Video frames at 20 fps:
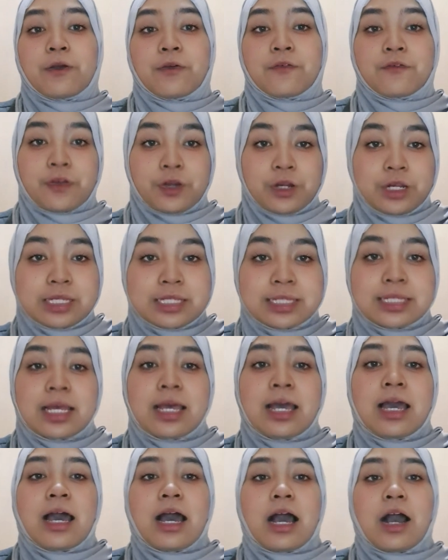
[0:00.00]
first
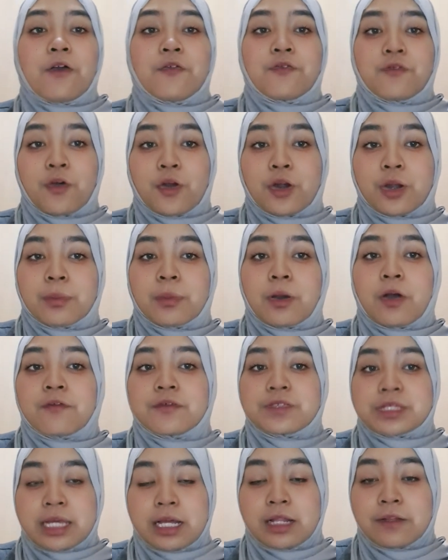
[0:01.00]
a form of
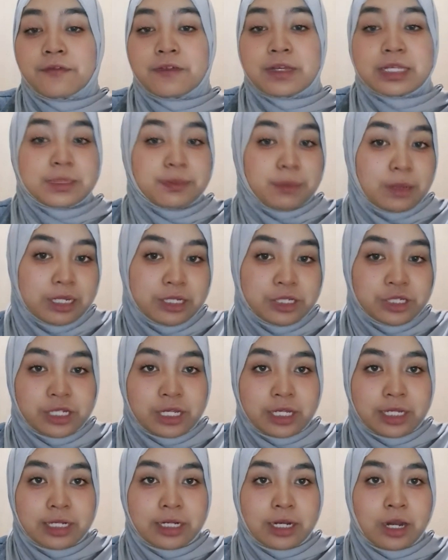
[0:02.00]
self-expression.
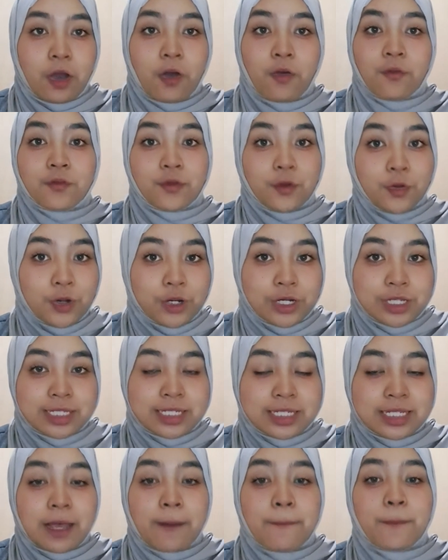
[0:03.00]
Of
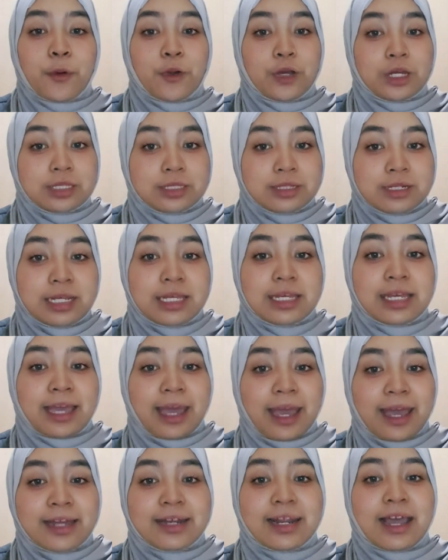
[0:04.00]
course, poetry
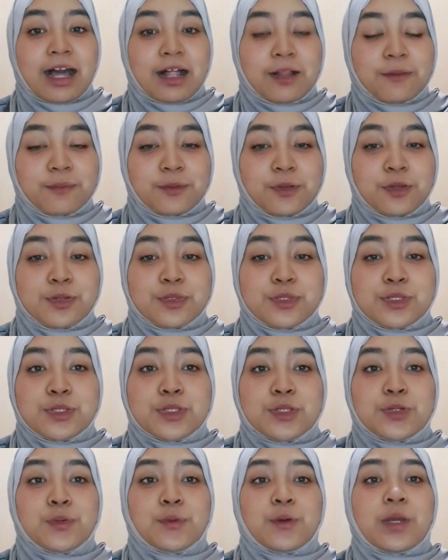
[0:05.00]
can help you
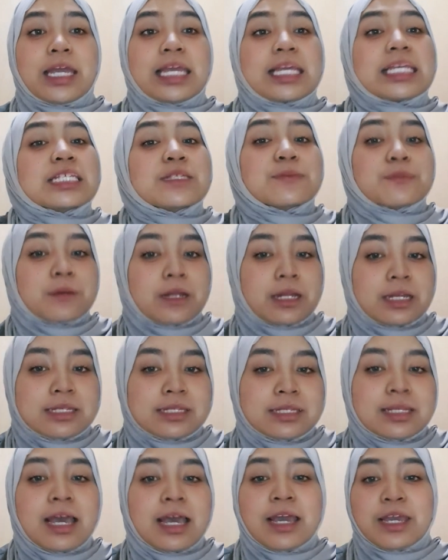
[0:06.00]
to
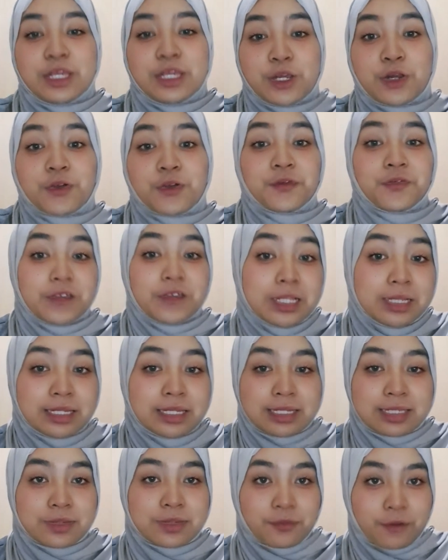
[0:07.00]
express your
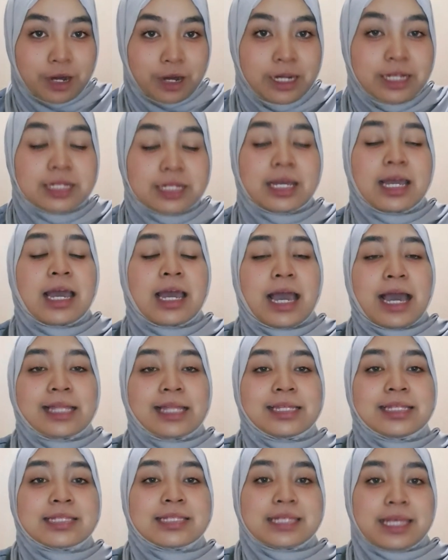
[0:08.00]
feelings, right? And
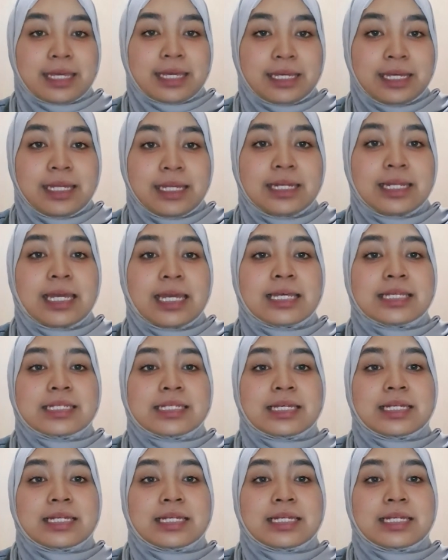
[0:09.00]
then second is a